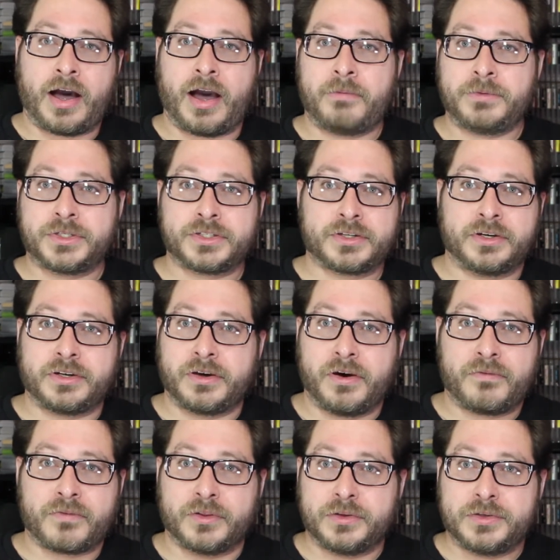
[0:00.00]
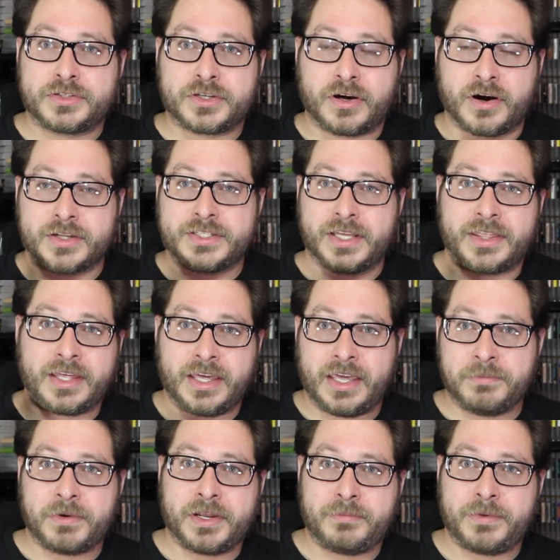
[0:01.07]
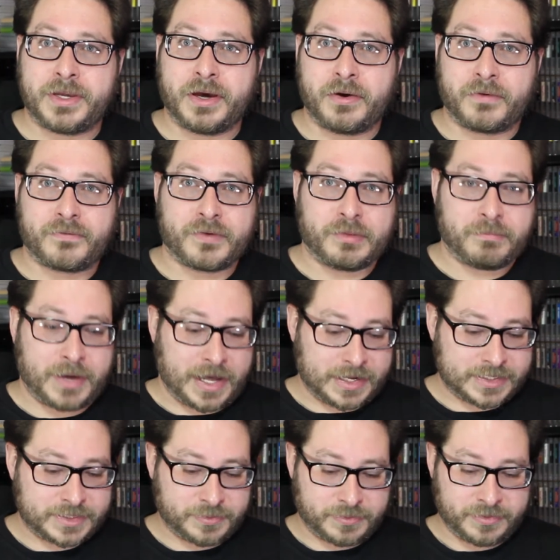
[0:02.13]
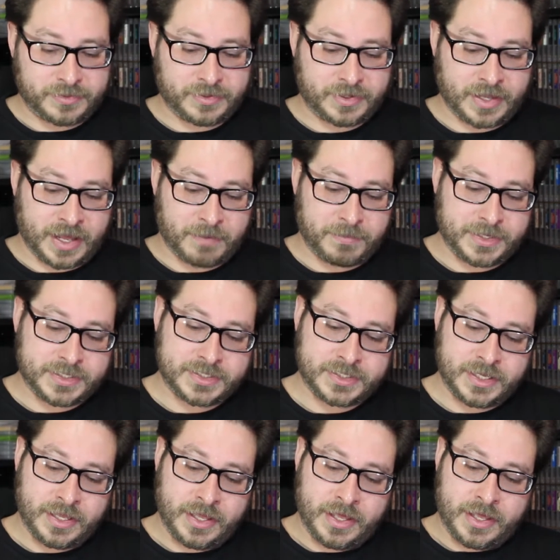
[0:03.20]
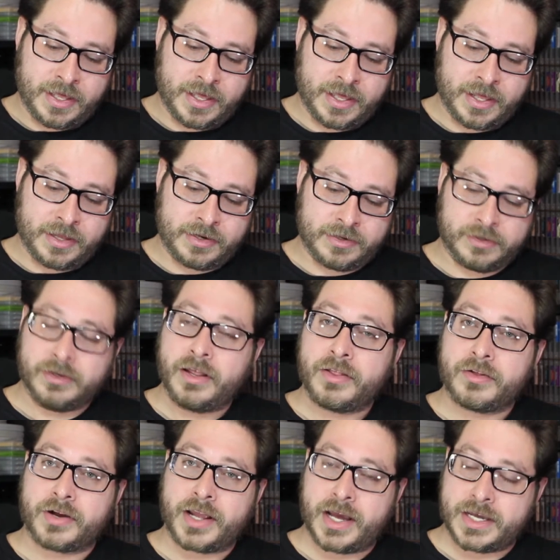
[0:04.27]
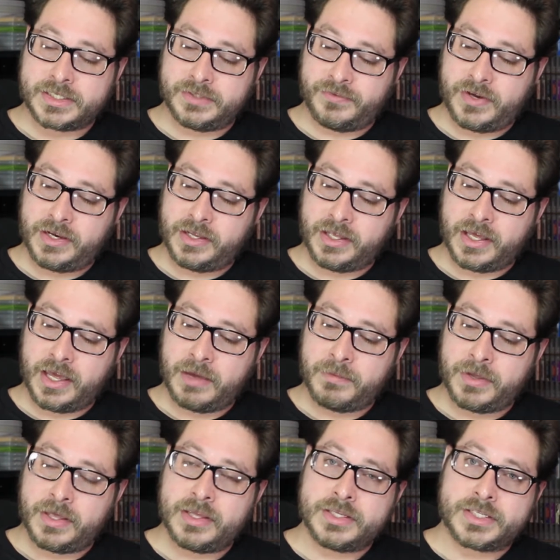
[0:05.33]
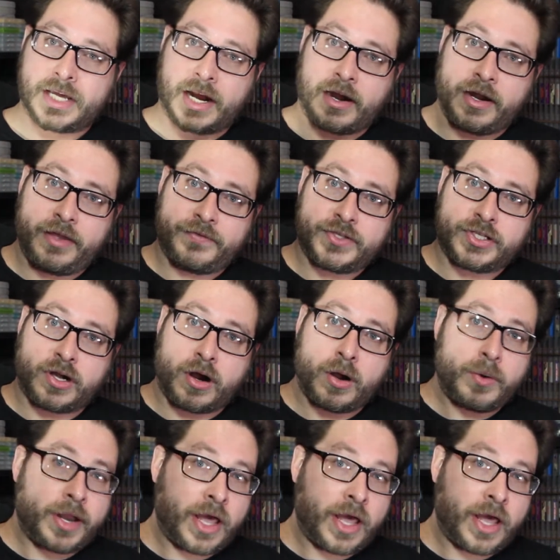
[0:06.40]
I'm just going to go for loose carts. I think he might be going for the box copies. And another Castlevania game is Aria of Sorrow.